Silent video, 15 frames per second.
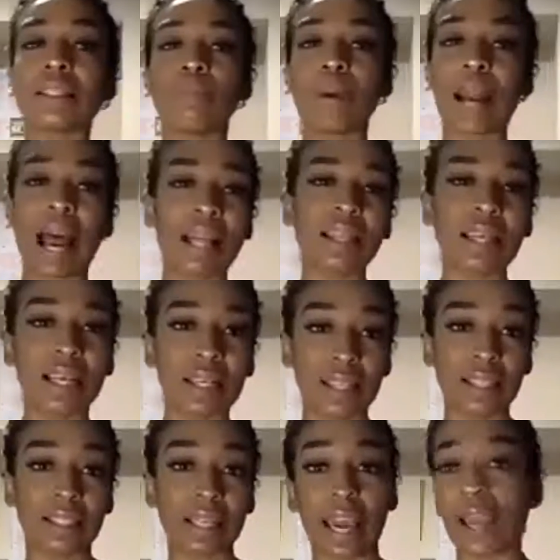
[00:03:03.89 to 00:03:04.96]
But at the end of
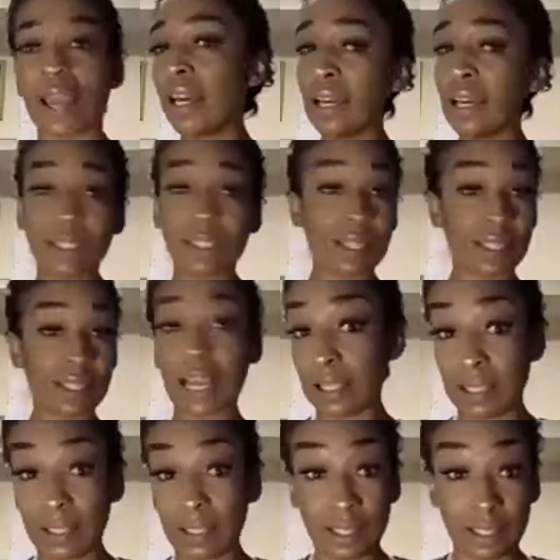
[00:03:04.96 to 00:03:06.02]
the day, success
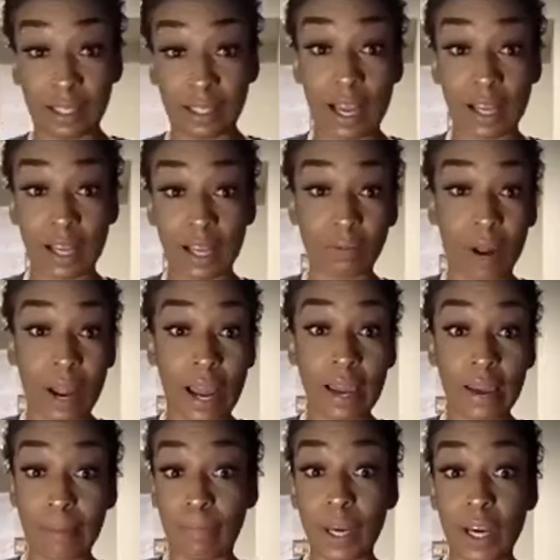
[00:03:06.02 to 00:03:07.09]
is success, right?
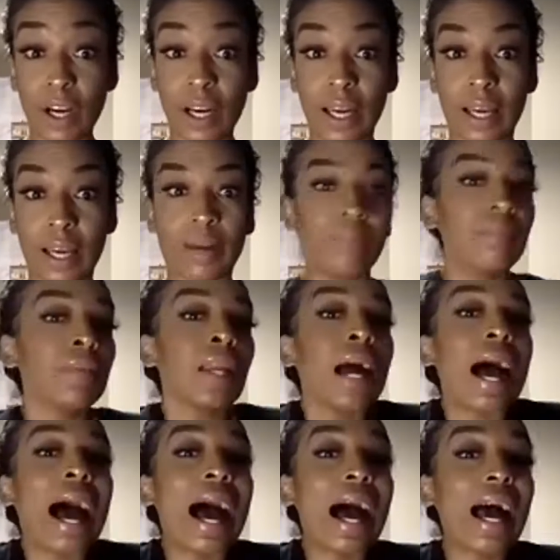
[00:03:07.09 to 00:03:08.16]
Period.
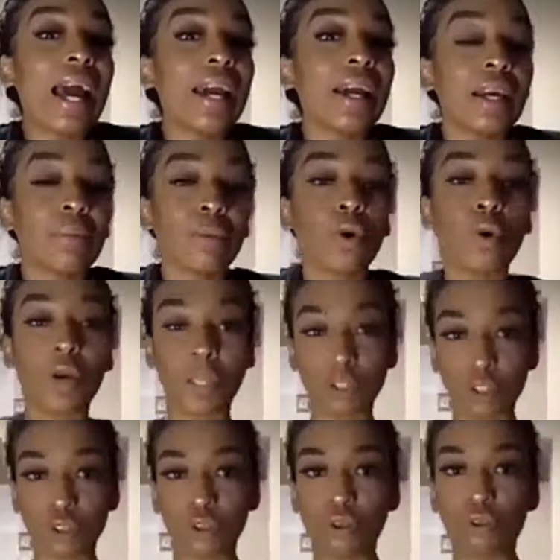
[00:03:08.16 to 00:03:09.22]
I am going
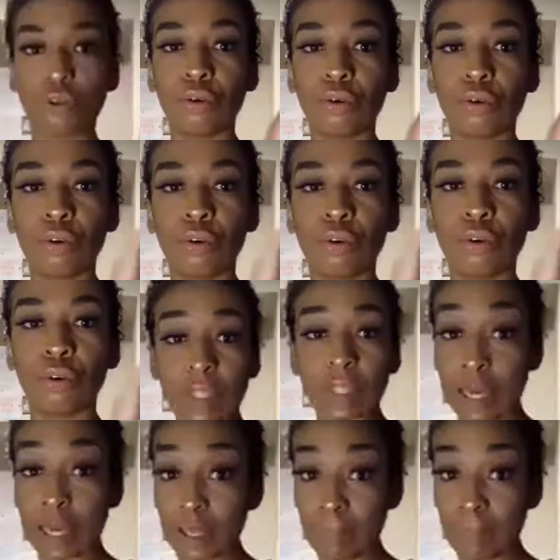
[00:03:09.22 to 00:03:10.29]
to
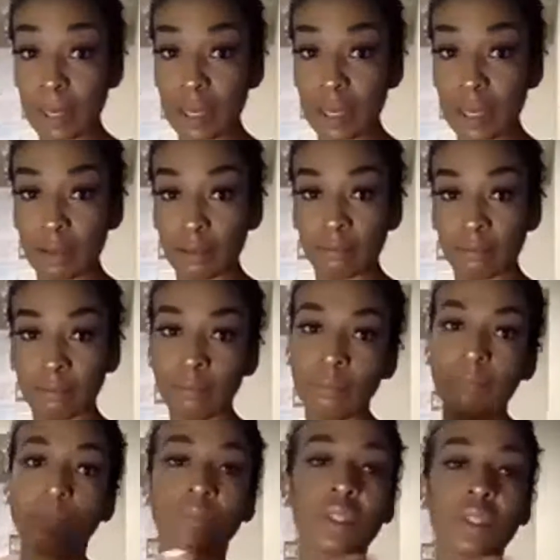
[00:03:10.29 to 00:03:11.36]
take the meat,
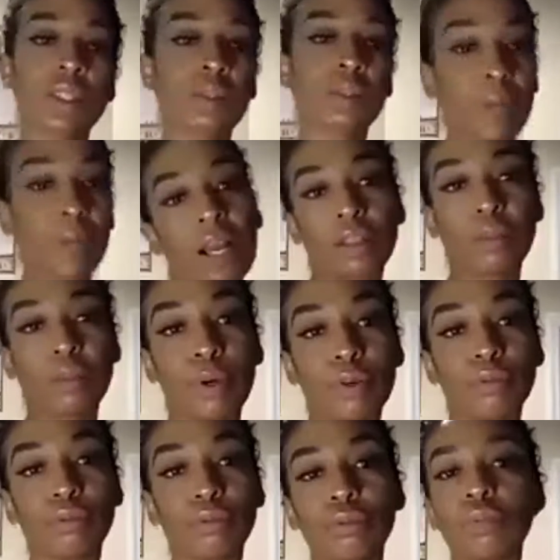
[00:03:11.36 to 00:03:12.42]
spit out the
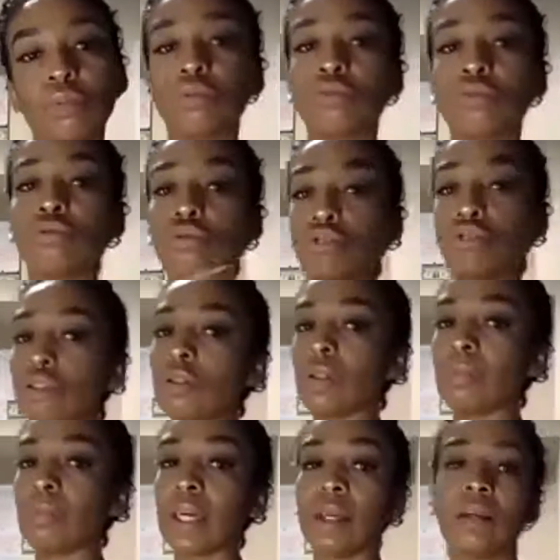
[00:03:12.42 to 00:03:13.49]
bones. Chew the
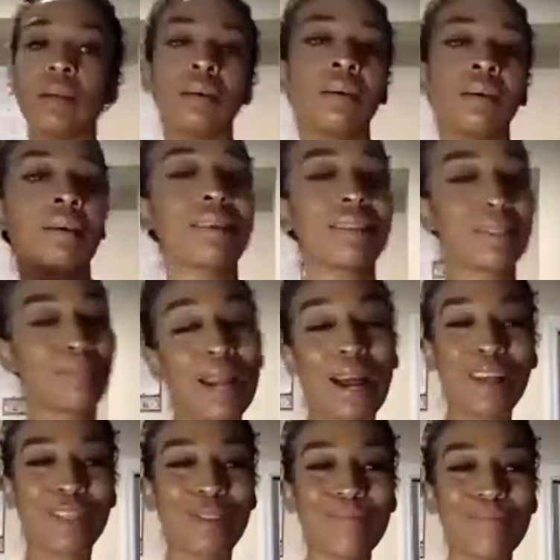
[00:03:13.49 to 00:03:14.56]
meat, spit
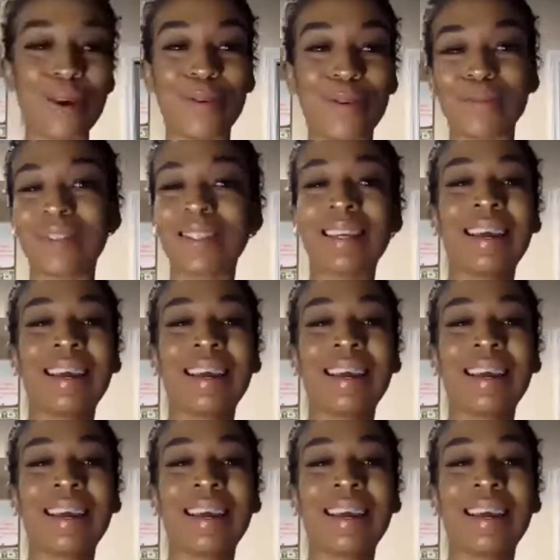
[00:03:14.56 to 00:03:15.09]
out the bones.